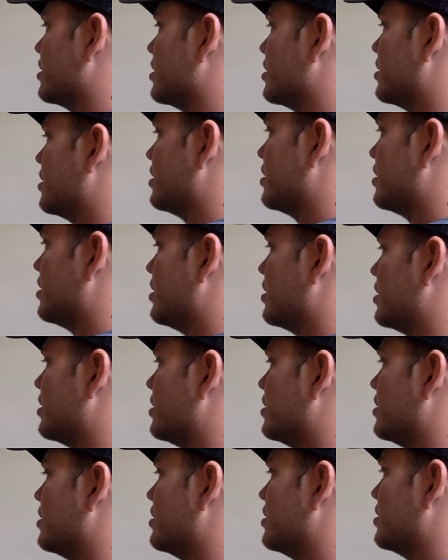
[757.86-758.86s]

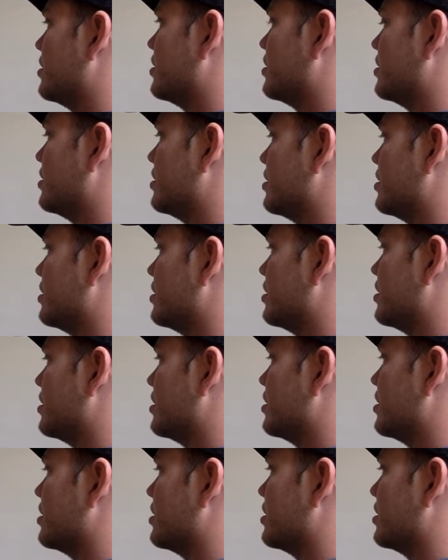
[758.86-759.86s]

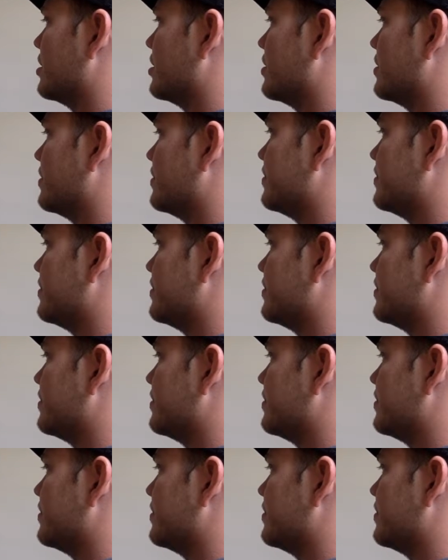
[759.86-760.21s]
The person shown says nothing.